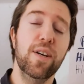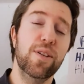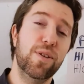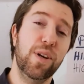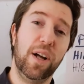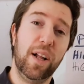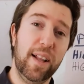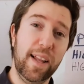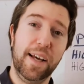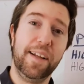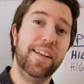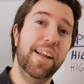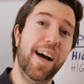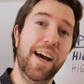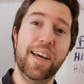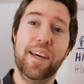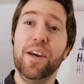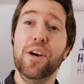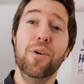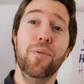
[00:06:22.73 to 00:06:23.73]
to click
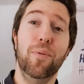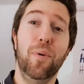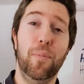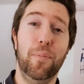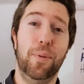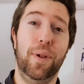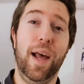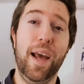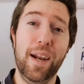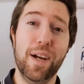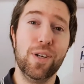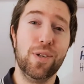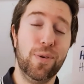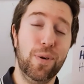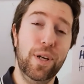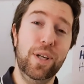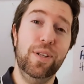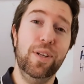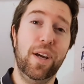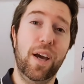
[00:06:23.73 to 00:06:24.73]
like, plant a
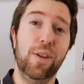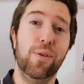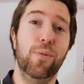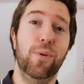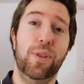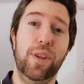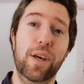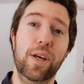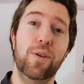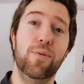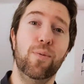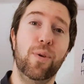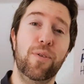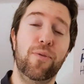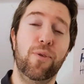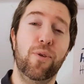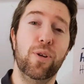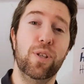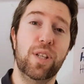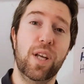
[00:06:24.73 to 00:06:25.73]
tree together with Eden
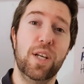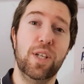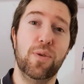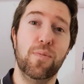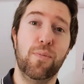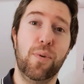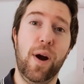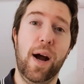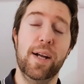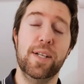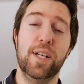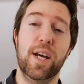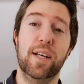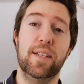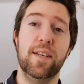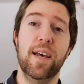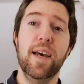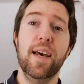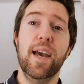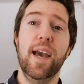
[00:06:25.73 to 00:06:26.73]
Reforestation Project,